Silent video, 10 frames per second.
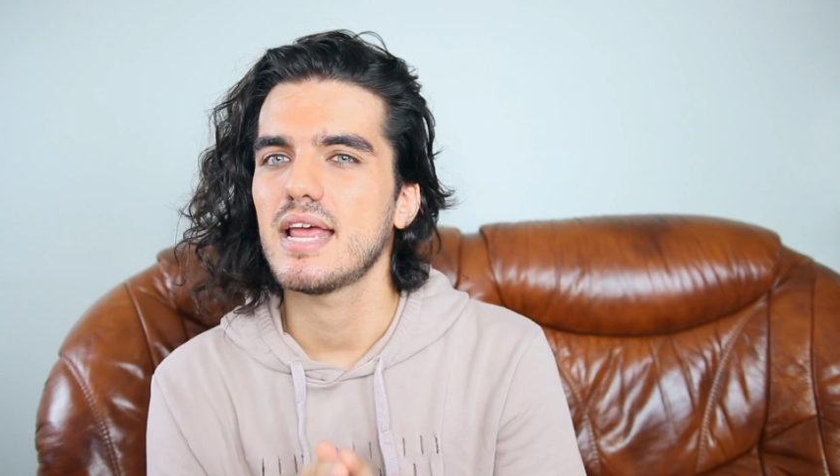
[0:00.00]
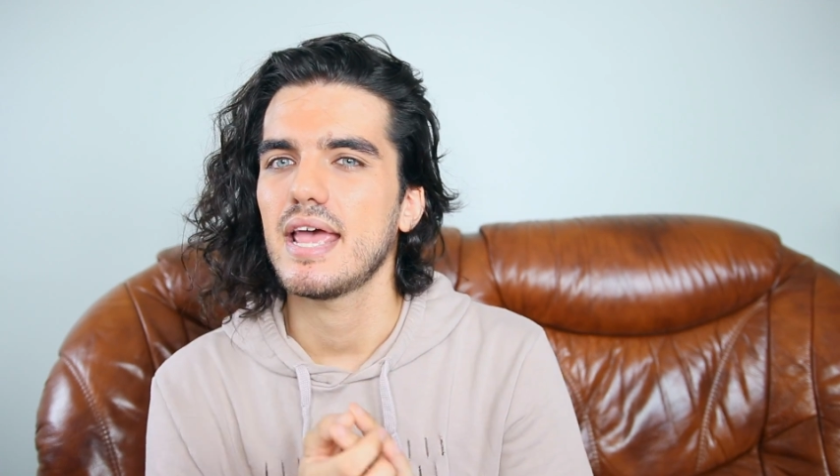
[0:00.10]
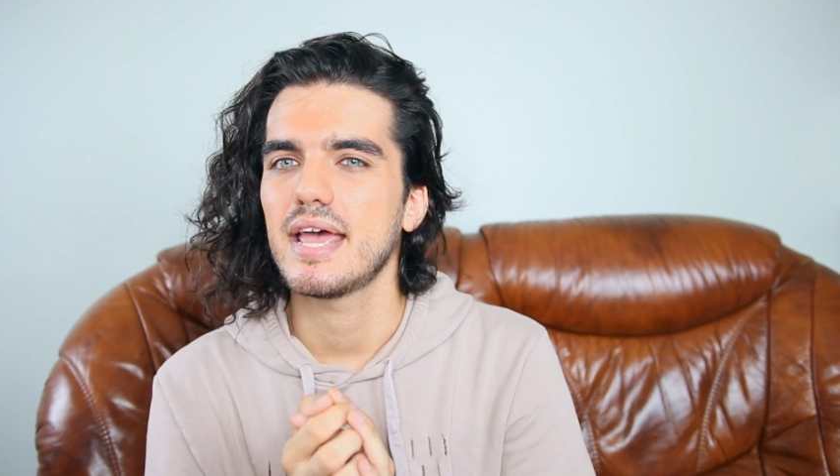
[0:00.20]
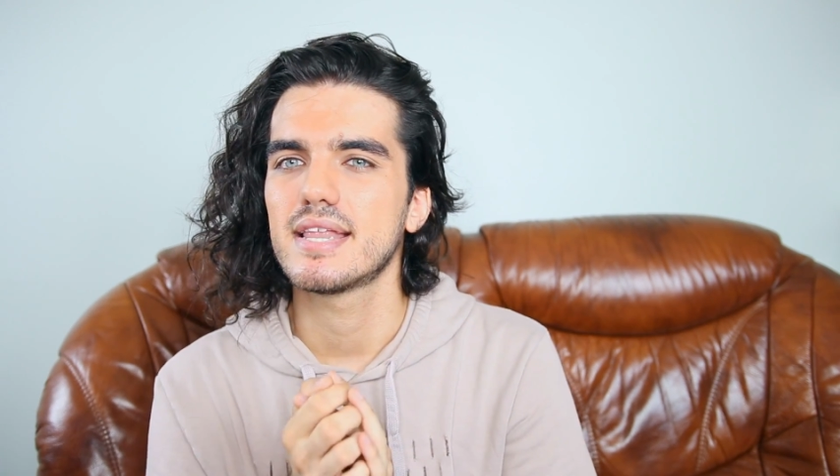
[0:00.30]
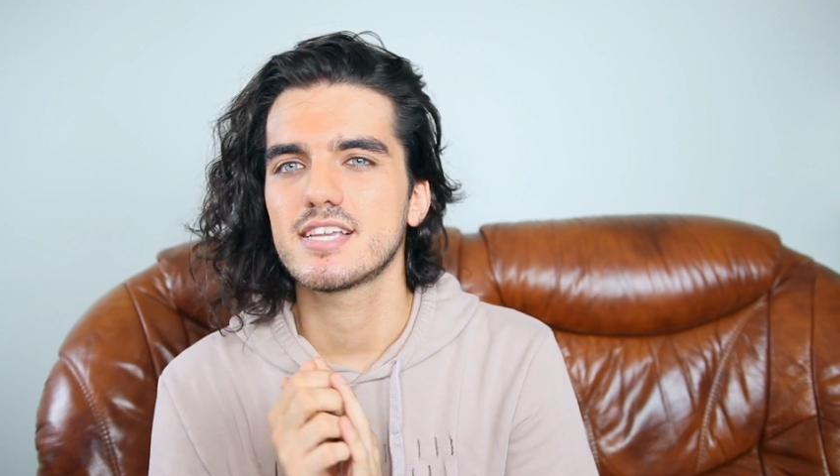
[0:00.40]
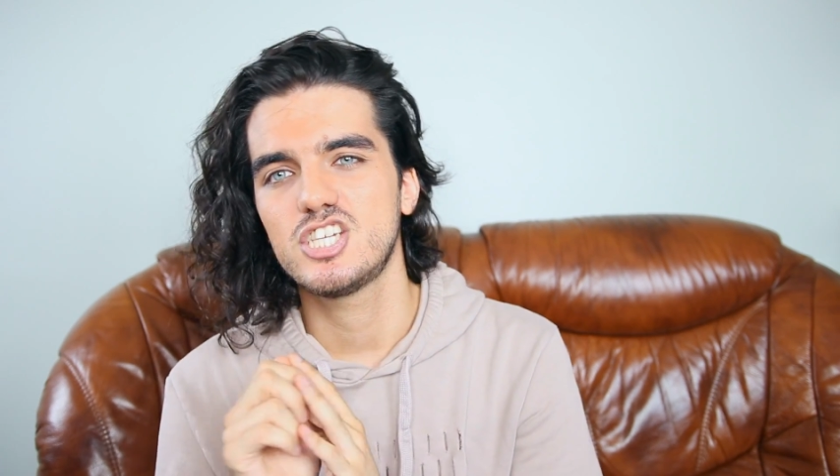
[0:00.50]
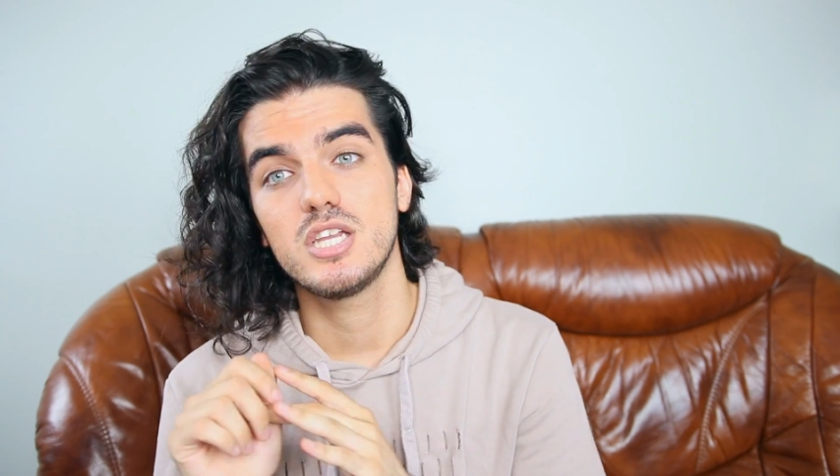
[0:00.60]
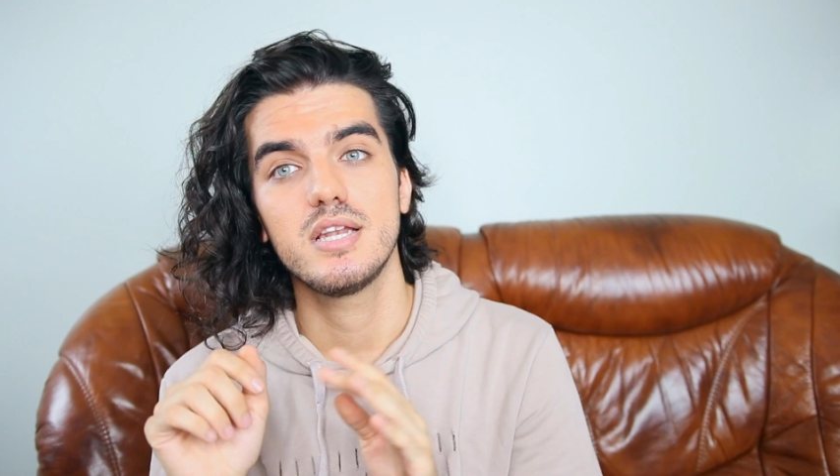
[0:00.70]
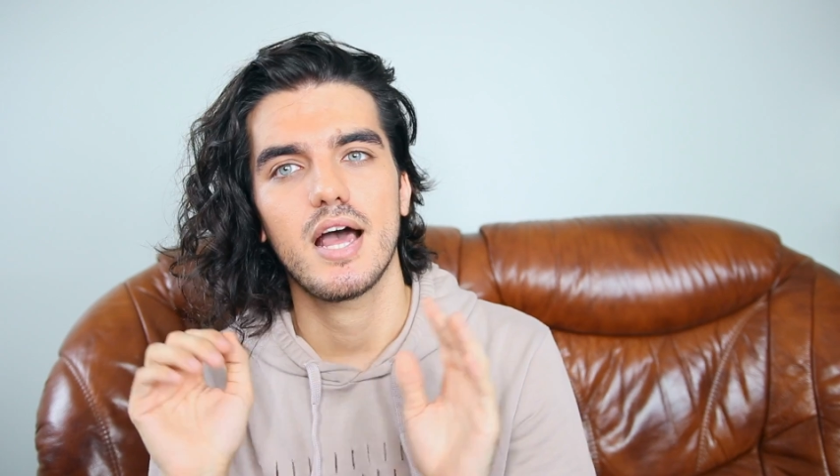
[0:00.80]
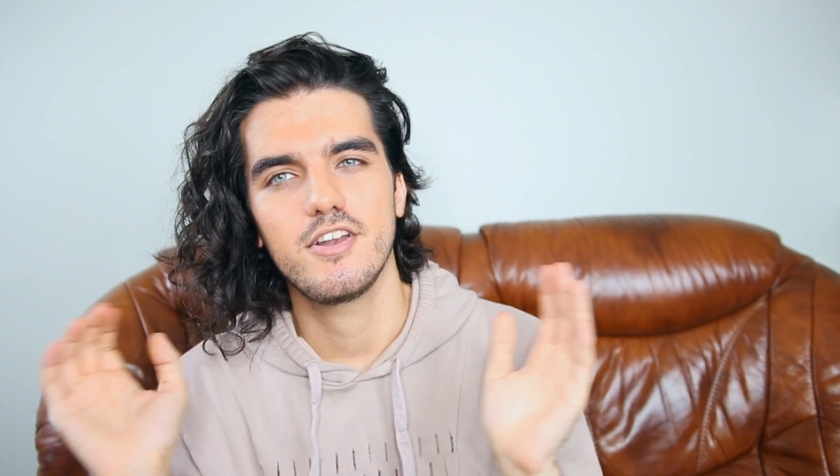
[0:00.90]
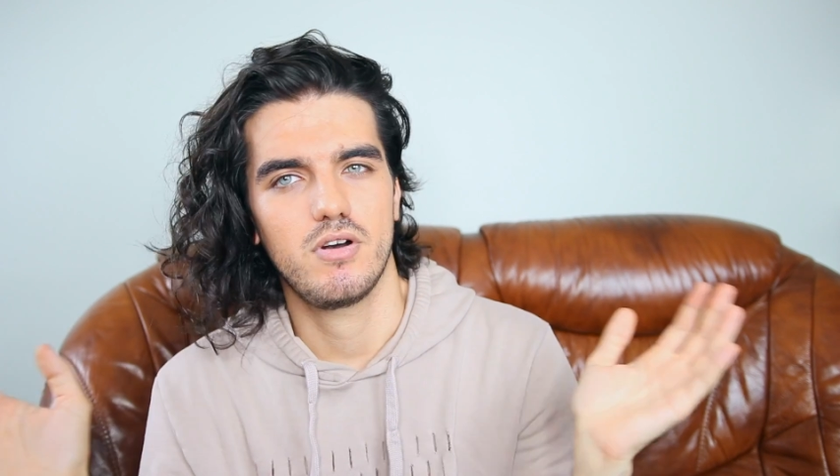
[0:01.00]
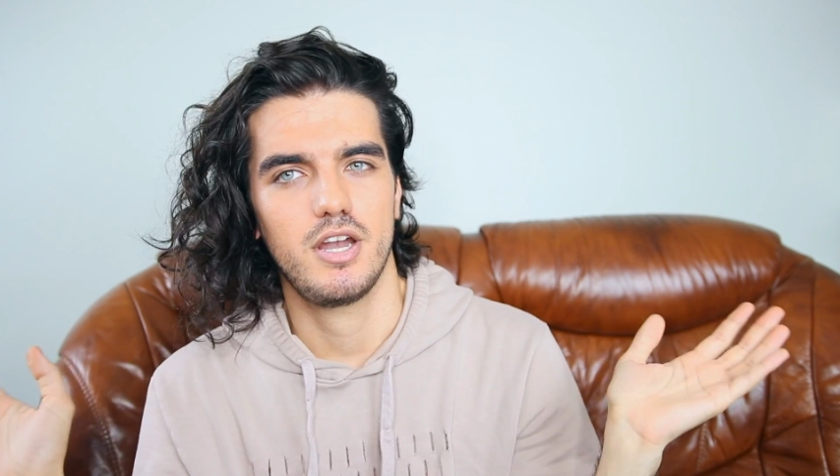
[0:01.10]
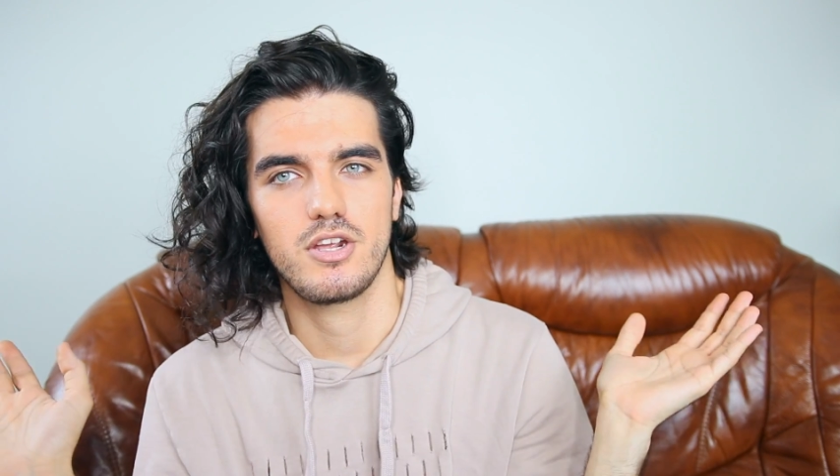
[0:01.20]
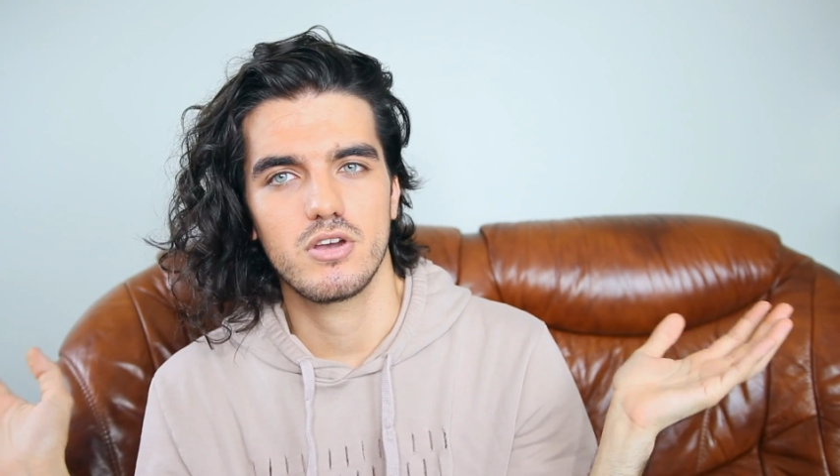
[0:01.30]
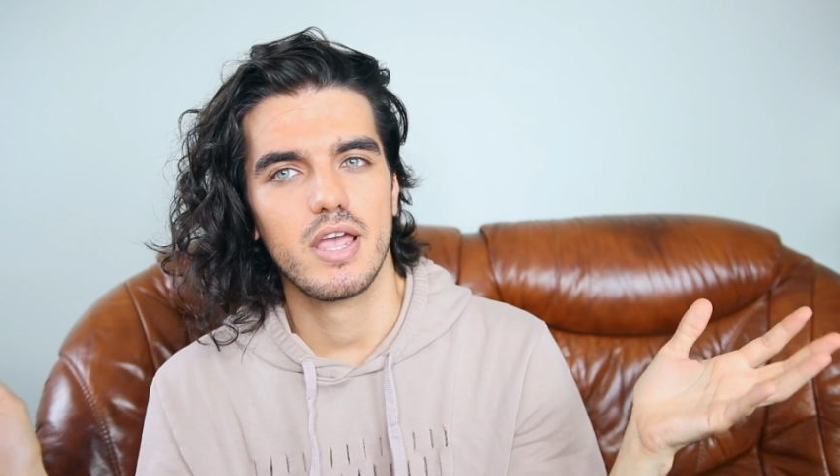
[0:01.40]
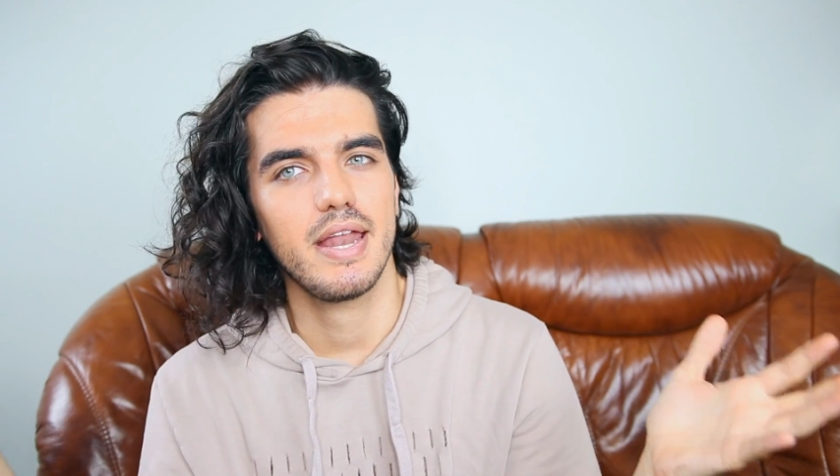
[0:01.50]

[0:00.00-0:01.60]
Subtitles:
and like she did not know how to cook